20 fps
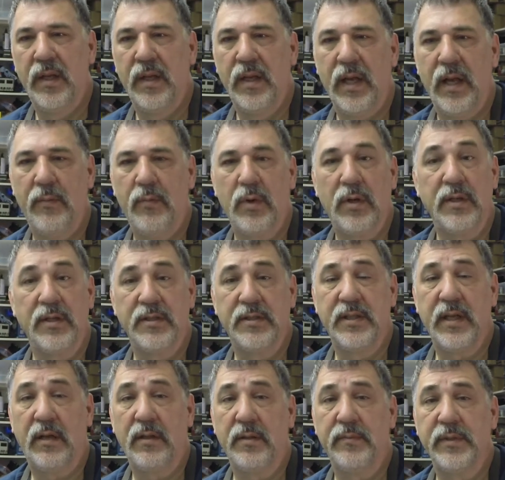and we're going to
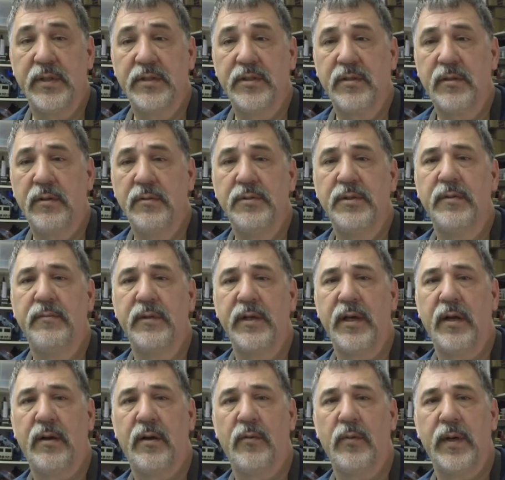sell them exclusively
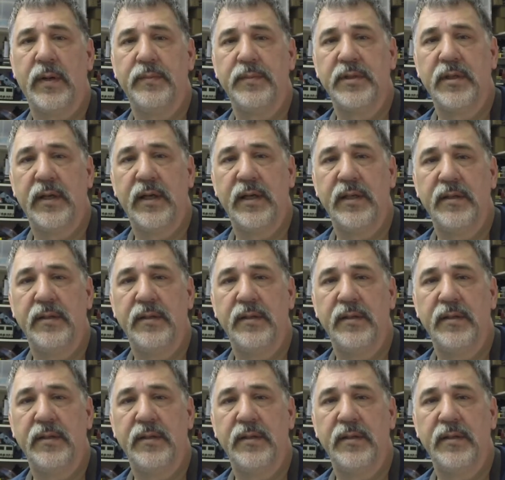on our website.